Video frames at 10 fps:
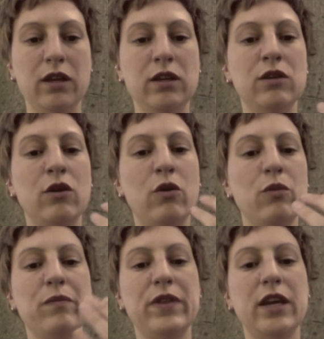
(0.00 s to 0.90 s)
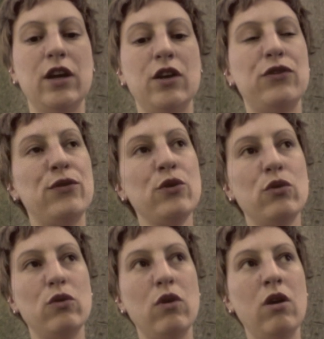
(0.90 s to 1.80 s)
you know,
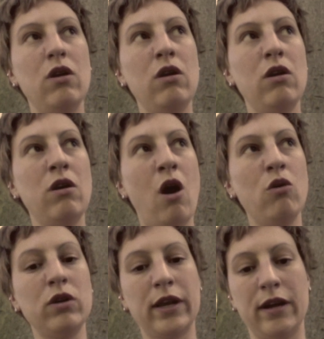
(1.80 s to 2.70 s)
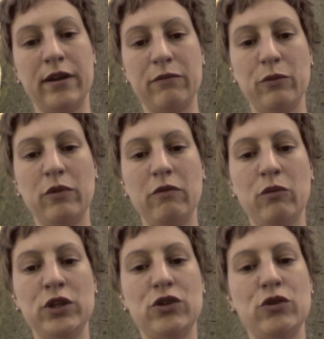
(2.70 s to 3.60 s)
through Lauker,
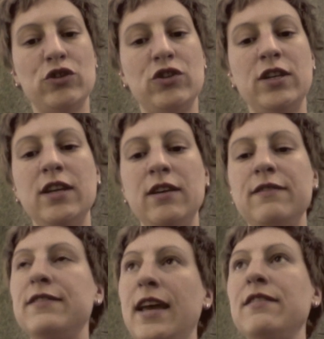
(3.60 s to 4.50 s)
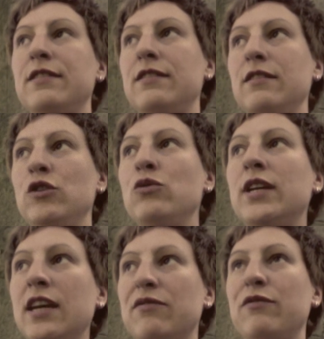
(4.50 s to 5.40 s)
which is the intent you
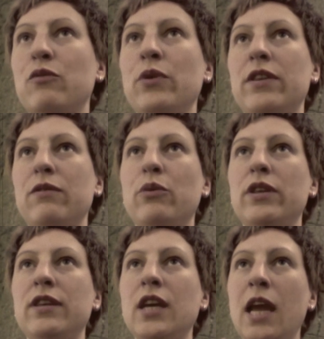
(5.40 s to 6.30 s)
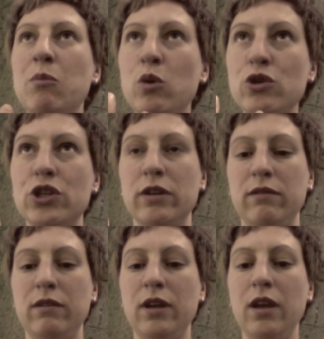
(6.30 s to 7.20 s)
give with the emotion,
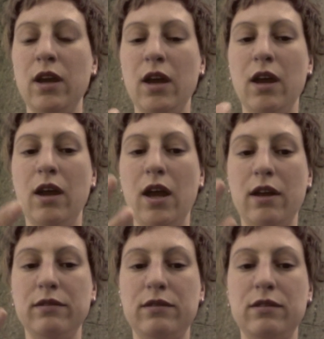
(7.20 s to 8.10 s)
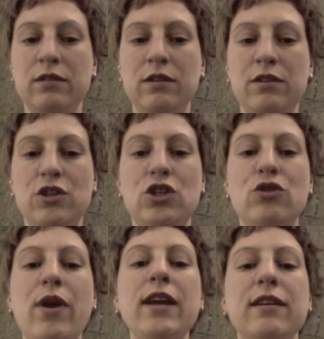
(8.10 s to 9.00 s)
and the
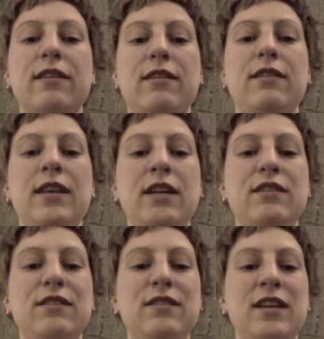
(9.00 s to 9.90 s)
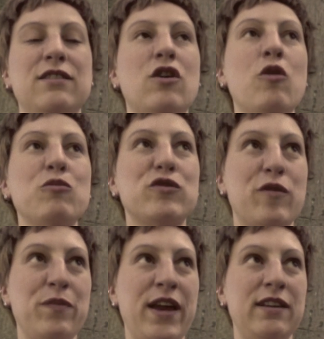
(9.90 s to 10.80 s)
strength that comes
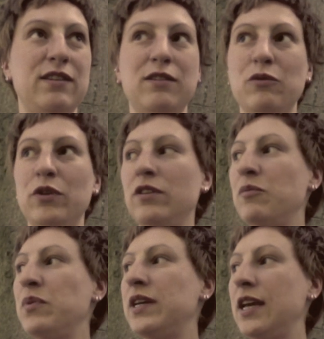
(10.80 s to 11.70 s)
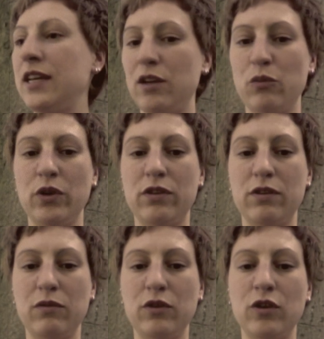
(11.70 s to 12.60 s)
from that in the beginning
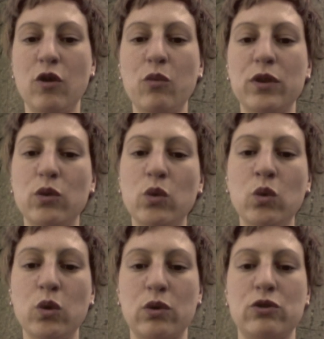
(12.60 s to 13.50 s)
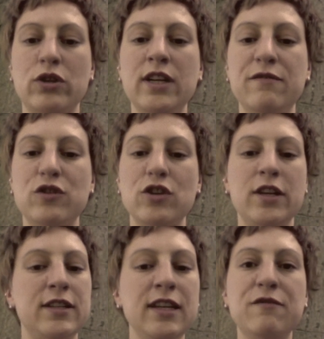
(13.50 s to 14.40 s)
with, you know, with Urus,
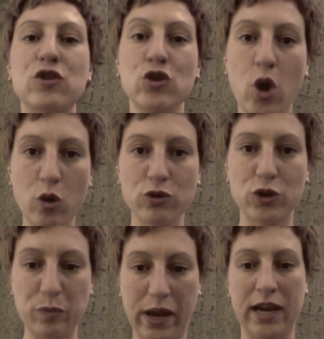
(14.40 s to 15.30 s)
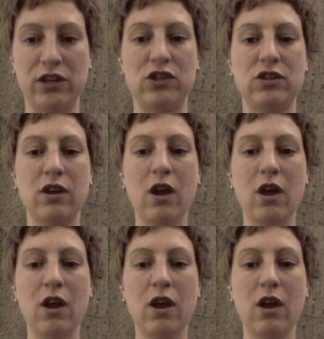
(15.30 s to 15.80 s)
leaves no space